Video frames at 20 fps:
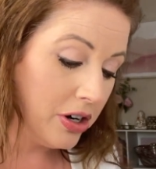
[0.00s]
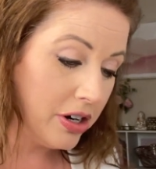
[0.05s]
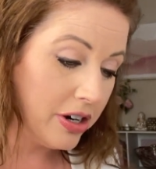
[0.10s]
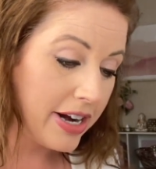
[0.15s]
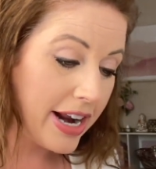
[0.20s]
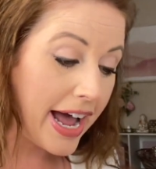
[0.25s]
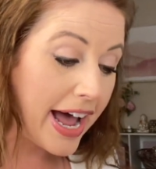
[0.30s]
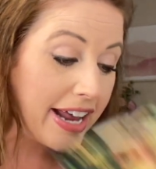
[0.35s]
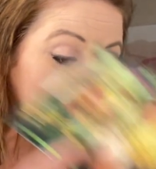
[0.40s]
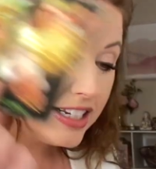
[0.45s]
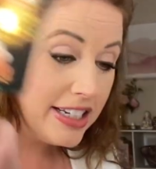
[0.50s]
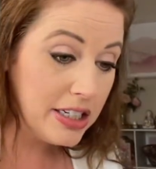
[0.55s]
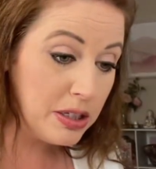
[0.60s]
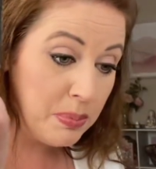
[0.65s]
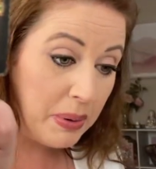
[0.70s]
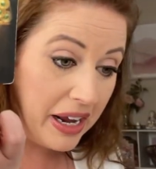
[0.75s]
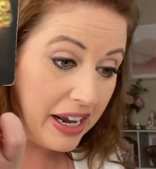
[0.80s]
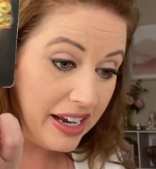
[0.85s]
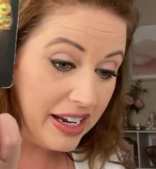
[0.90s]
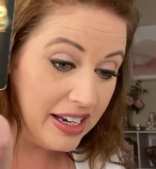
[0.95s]
her dad is
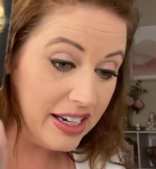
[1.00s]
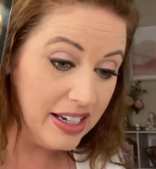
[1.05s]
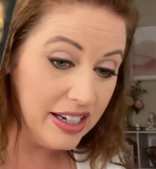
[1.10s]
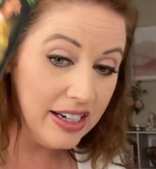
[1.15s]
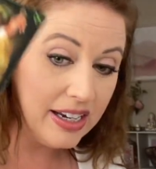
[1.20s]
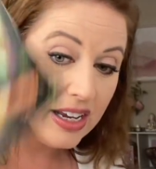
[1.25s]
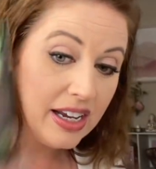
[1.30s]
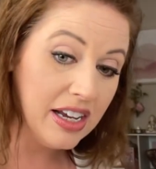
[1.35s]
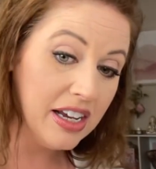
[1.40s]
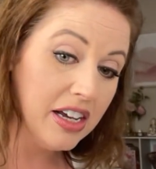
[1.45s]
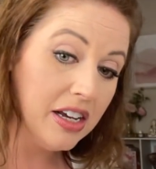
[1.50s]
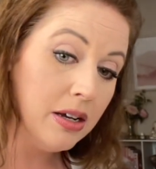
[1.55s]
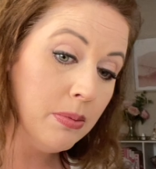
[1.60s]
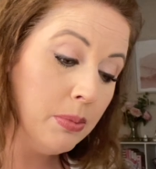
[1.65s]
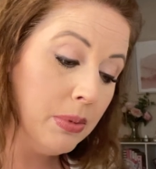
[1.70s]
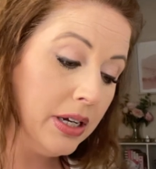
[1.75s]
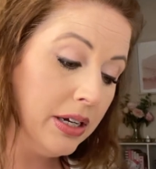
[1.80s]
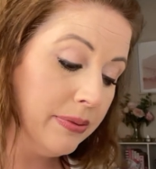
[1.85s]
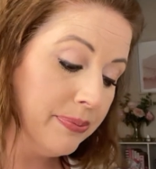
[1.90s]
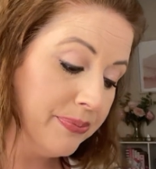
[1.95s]
paying
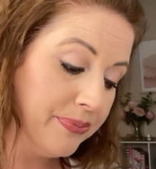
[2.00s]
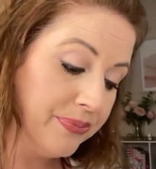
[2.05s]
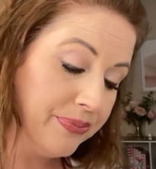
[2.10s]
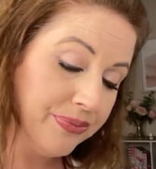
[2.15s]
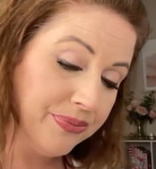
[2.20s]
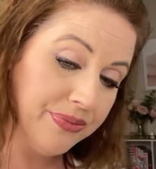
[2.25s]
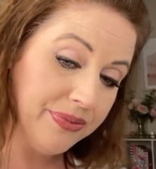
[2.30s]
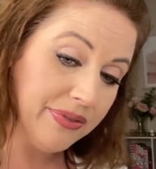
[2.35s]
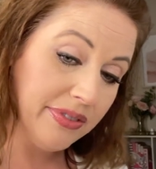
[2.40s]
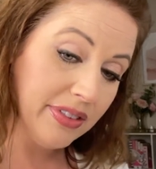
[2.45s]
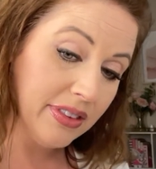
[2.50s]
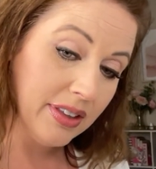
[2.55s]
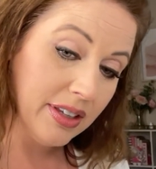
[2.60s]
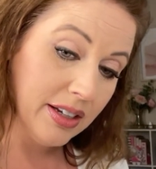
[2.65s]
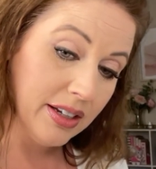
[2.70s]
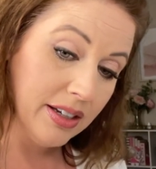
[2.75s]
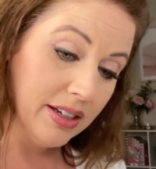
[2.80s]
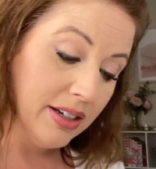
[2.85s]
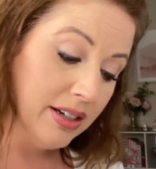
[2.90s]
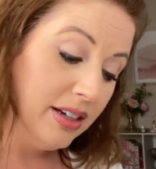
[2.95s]
him
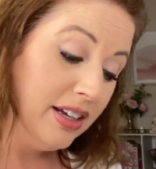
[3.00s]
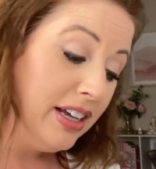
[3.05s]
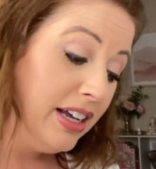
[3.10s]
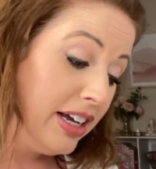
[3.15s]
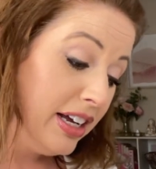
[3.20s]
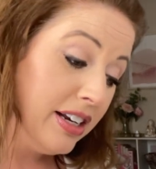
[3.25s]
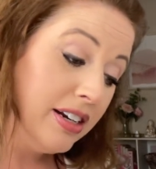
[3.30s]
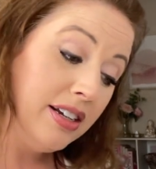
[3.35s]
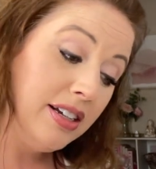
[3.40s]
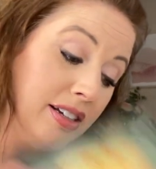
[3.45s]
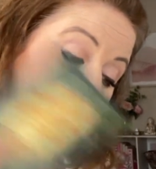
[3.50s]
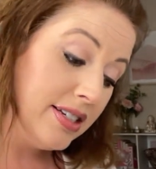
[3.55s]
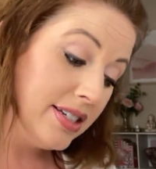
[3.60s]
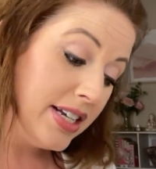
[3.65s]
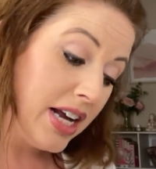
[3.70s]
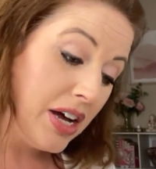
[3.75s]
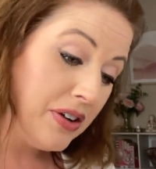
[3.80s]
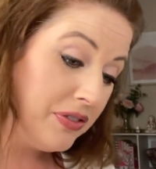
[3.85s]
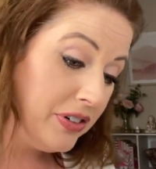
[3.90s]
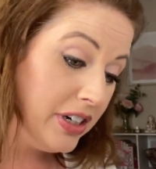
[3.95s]
and he's
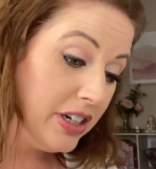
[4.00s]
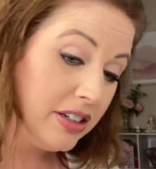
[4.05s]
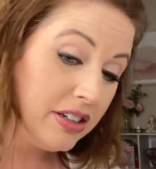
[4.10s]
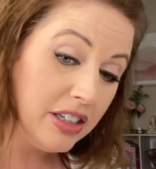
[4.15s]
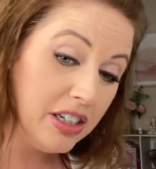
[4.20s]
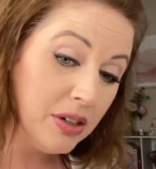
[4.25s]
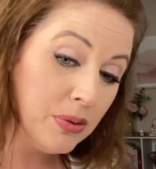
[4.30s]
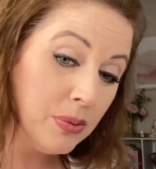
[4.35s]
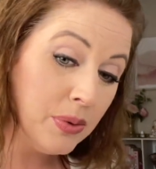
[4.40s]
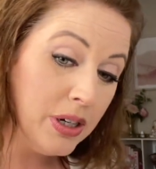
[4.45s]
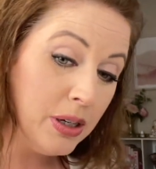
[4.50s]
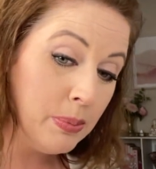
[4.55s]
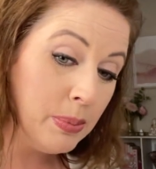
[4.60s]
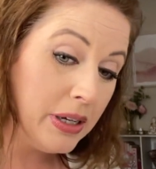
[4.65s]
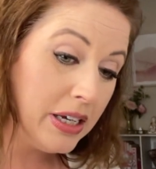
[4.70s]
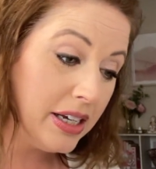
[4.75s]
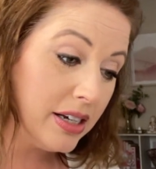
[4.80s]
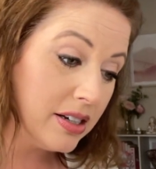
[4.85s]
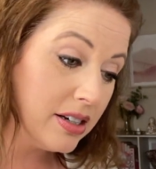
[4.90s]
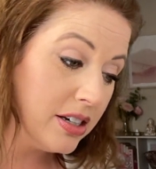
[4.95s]
definitely
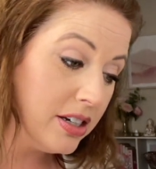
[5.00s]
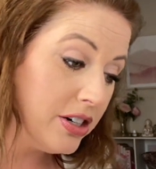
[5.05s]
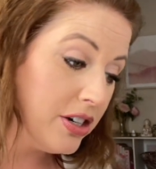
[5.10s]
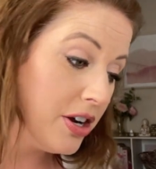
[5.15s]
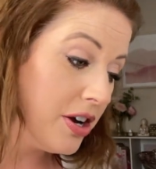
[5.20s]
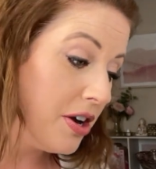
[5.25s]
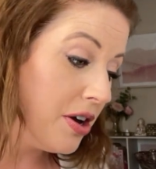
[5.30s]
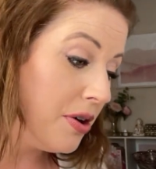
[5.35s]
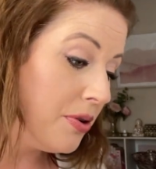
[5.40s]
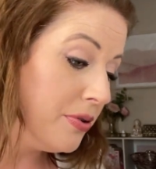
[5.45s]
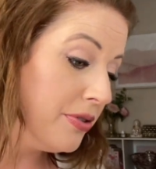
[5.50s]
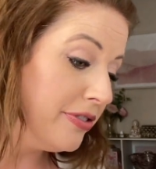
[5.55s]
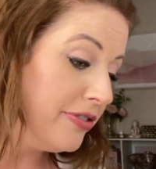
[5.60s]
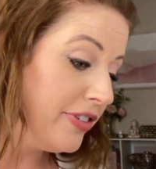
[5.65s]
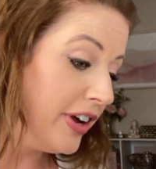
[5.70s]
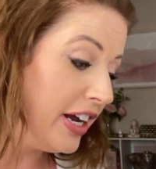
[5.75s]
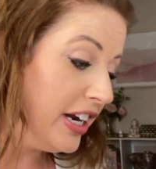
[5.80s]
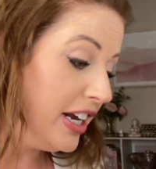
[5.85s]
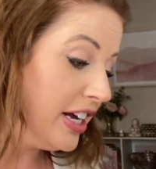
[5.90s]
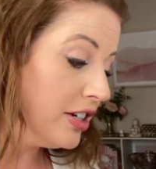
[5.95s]
reaping, you know,
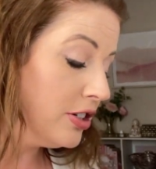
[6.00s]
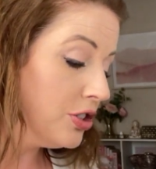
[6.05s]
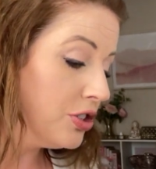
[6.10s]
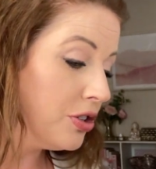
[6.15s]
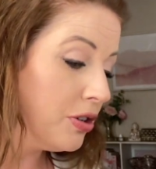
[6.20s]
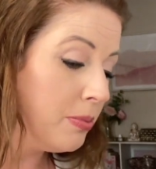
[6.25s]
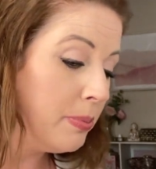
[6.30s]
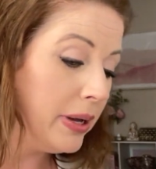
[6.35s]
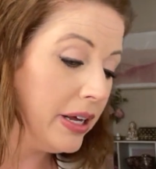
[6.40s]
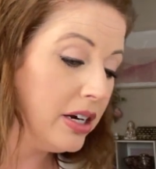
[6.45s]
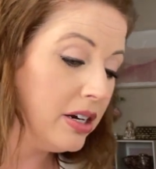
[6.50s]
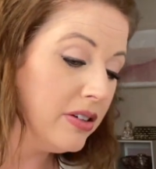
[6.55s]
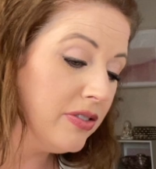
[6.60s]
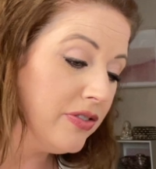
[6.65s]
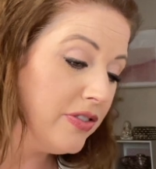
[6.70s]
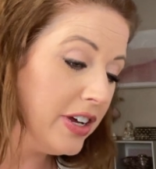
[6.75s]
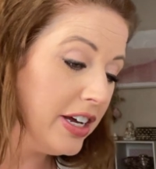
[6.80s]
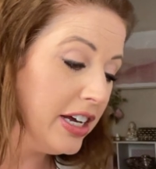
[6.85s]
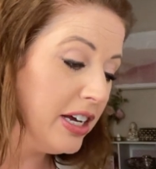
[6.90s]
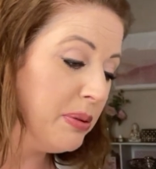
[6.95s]
financial
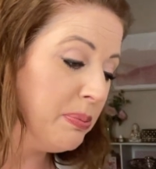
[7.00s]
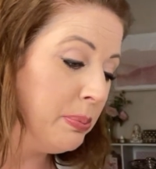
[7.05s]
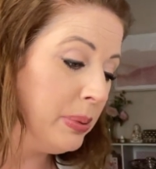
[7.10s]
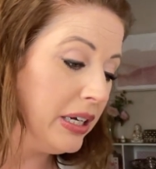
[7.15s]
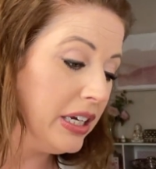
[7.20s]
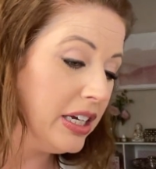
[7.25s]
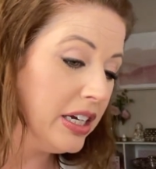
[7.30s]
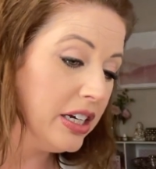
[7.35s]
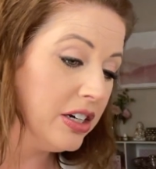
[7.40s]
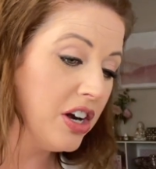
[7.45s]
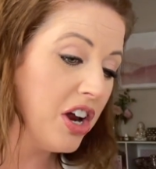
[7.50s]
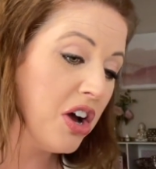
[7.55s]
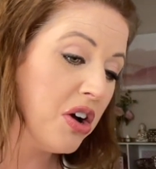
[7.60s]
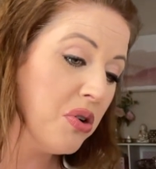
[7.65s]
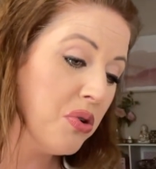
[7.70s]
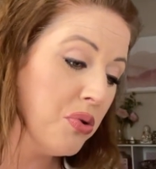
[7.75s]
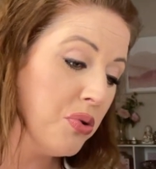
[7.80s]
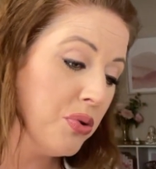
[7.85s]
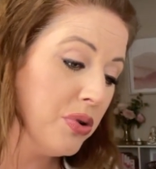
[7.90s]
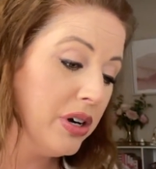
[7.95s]
benefit, being
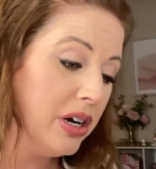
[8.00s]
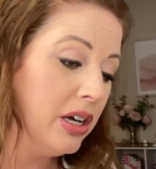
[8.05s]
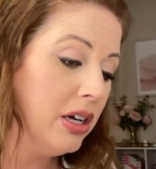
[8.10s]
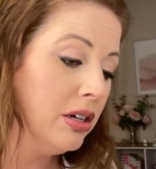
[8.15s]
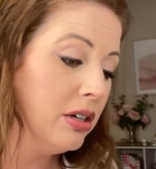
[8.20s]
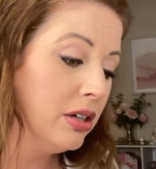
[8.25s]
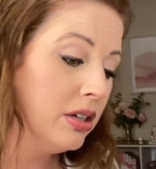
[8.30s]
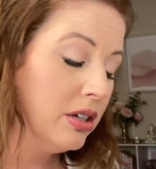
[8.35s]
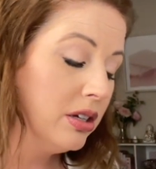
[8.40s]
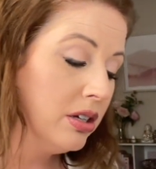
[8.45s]
known.